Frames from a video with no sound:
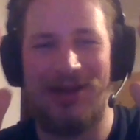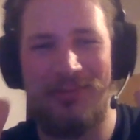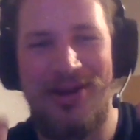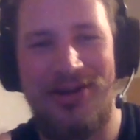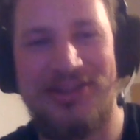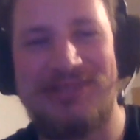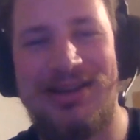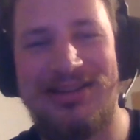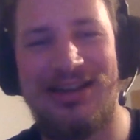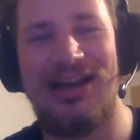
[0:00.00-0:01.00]
our parents
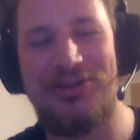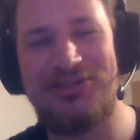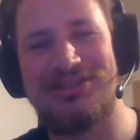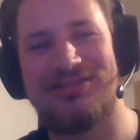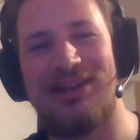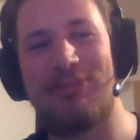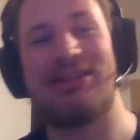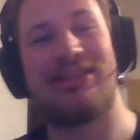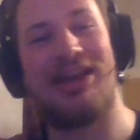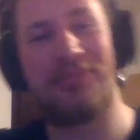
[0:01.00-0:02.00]
made a house. I
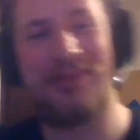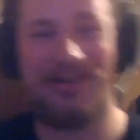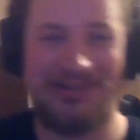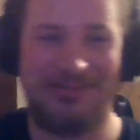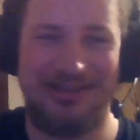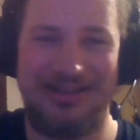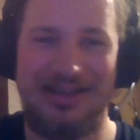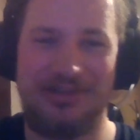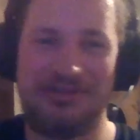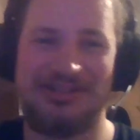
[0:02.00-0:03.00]
mean, their parents made a
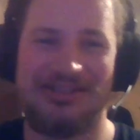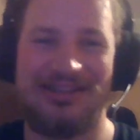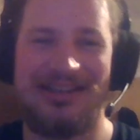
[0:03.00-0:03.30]
house,